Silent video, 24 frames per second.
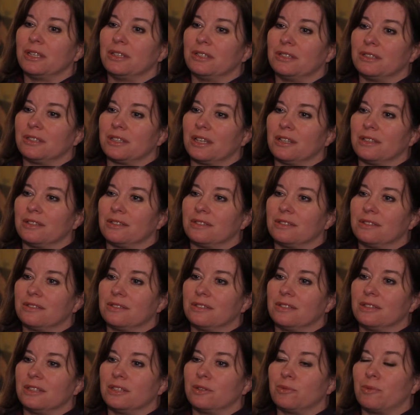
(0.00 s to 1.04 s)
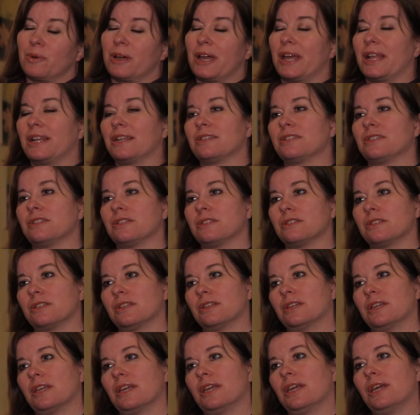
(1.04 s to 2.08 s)
and that awareness is
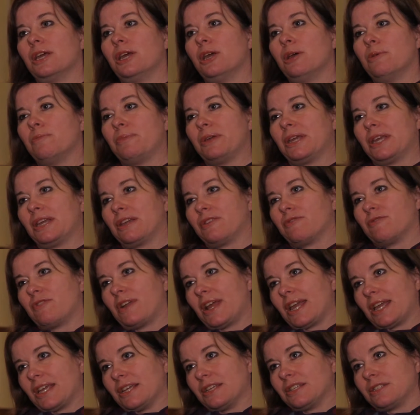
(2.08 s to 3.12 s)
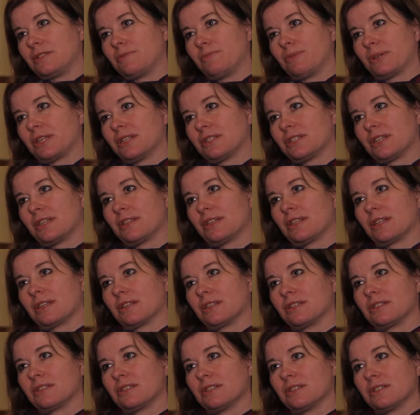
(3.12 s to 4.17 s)
being raised, because I think
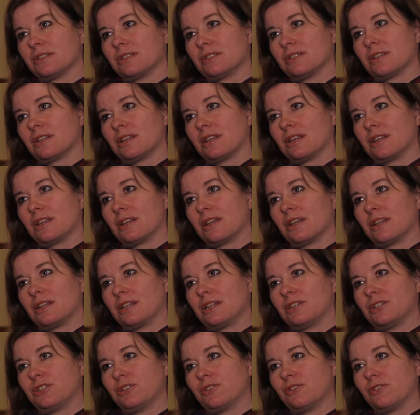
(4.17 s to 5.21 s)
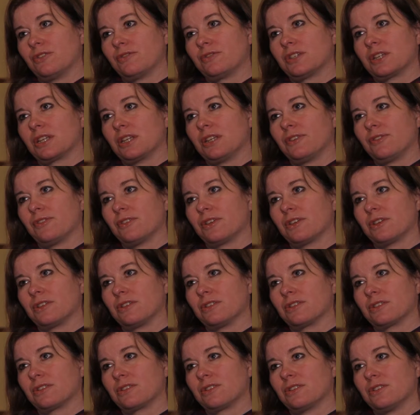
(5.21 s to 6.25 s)
this is an issue of
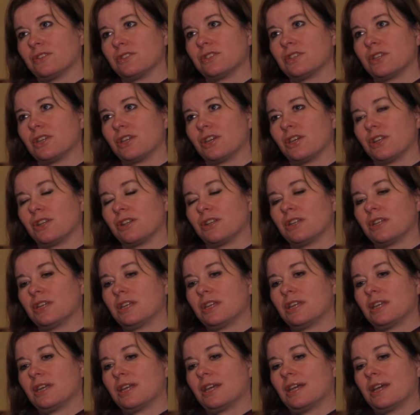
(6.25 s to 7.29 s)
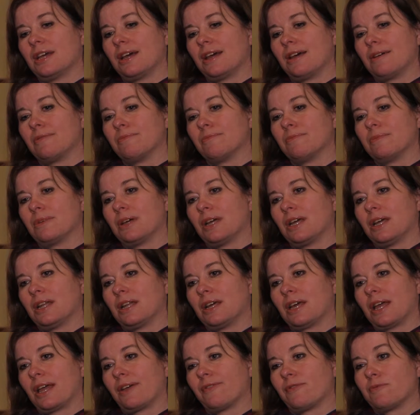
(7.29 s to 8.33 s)
significant concern. And
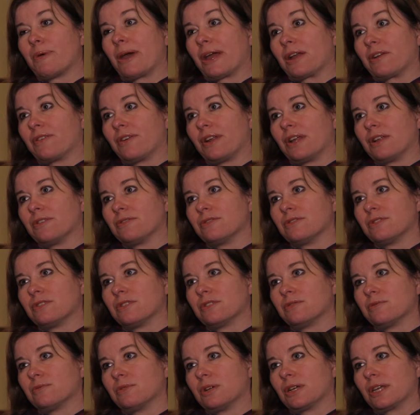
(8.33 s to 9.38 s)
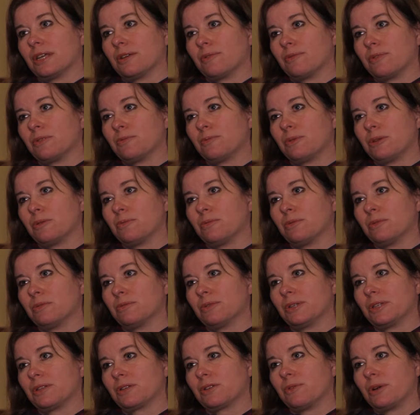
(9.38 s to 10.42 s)
I have a background working with people
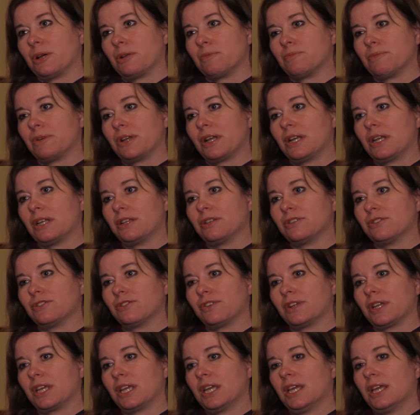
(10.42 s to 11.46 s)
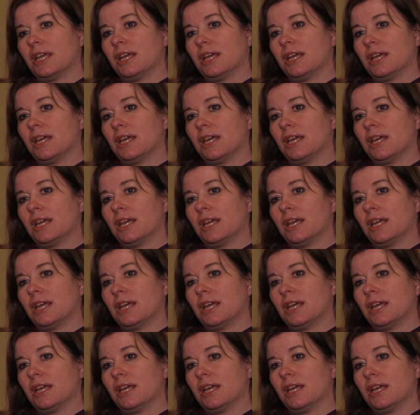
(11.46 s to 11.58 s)
with acquired brain injury,